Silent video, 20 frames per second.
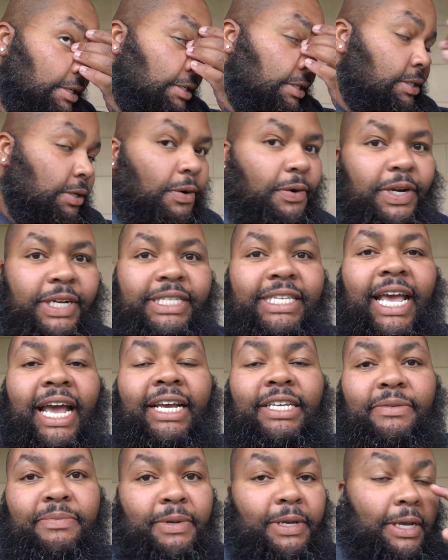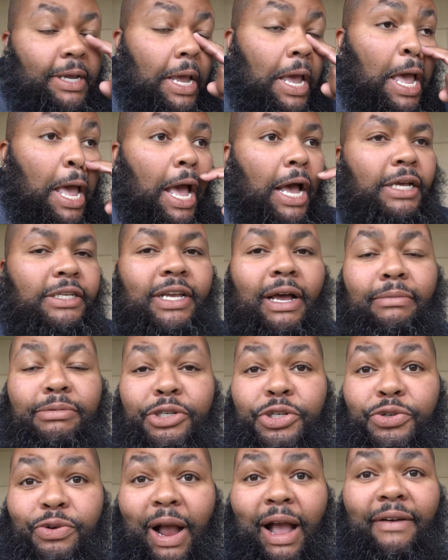So he texted me. So I
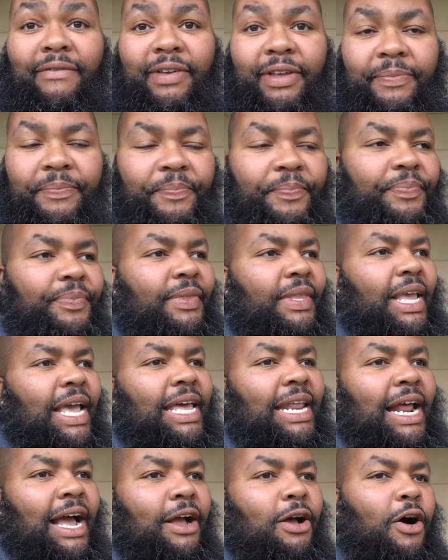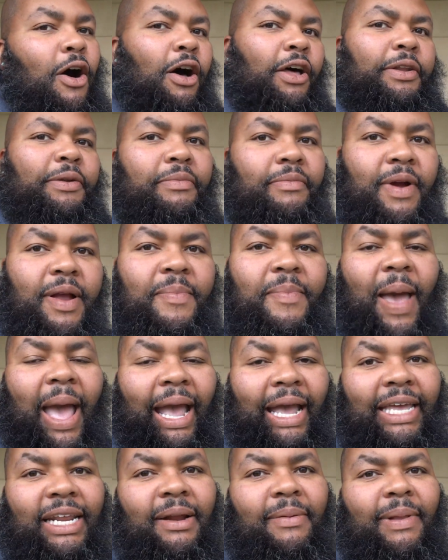was driving and I called him right
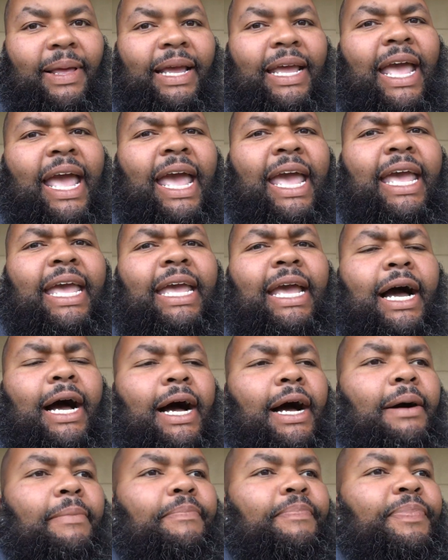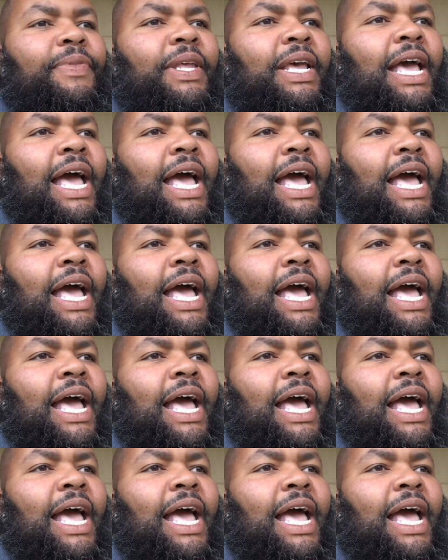back, and I'm like, hey, um,